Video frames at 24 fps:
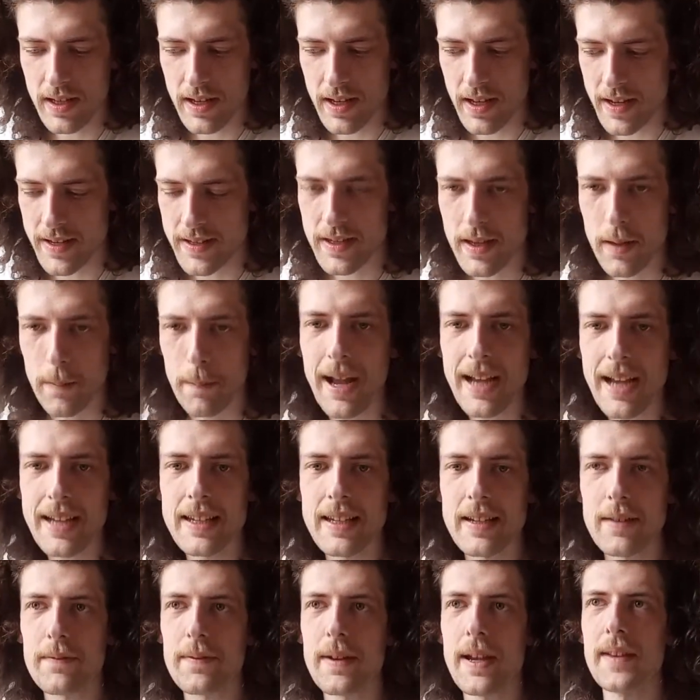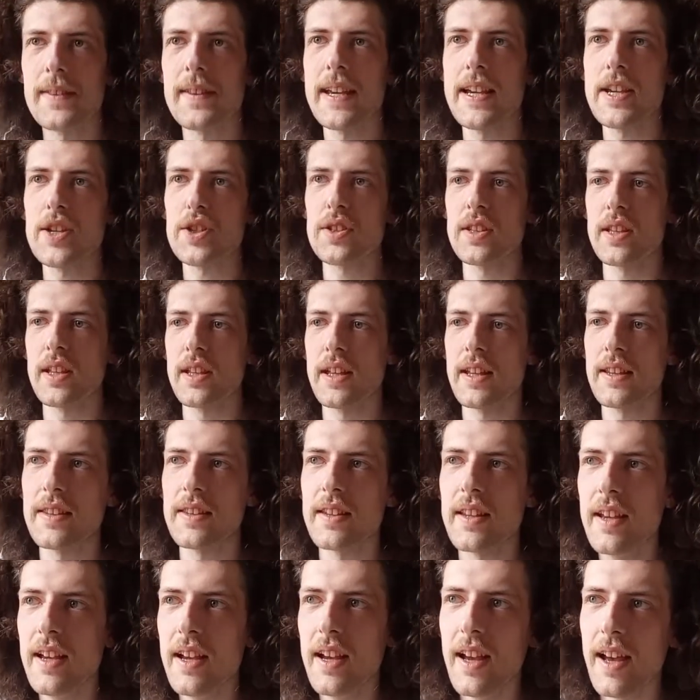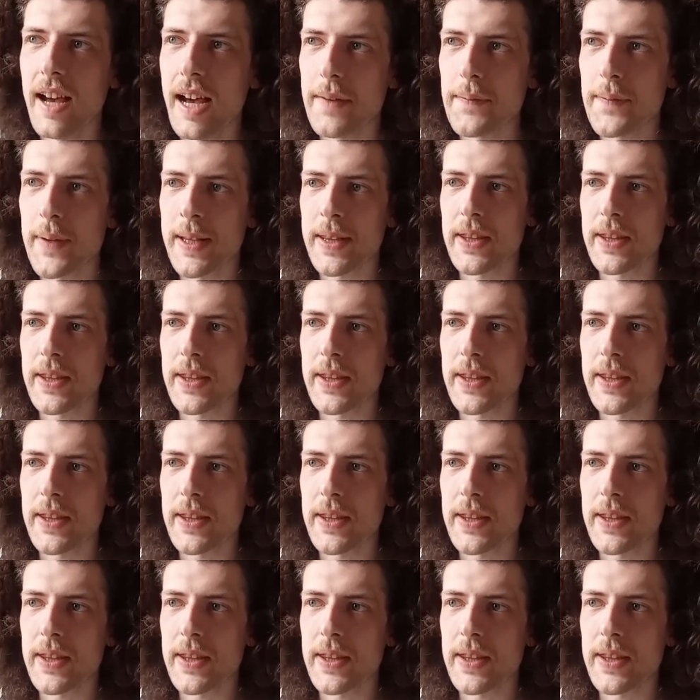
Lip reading: It's the backing foundation, and I think